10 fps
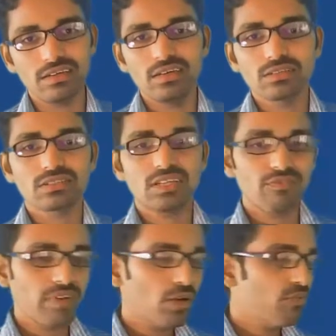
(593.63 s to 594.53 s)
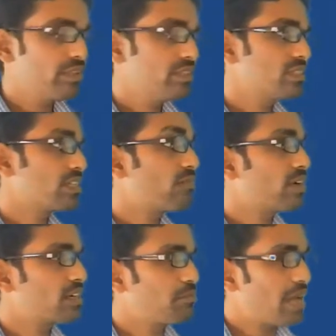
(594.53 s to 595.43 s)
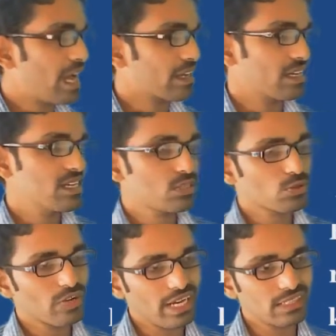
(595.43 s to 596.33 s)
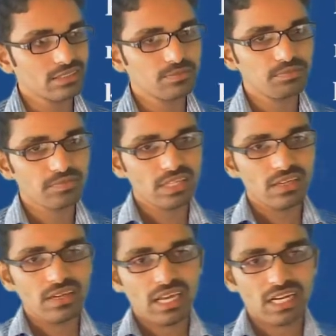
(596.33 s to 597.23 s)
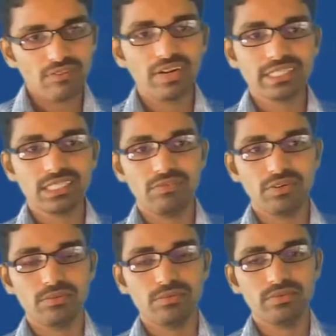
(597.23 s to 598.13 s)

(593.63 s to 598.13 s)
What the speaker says: So the wave which is reflected back is known as reflected wave.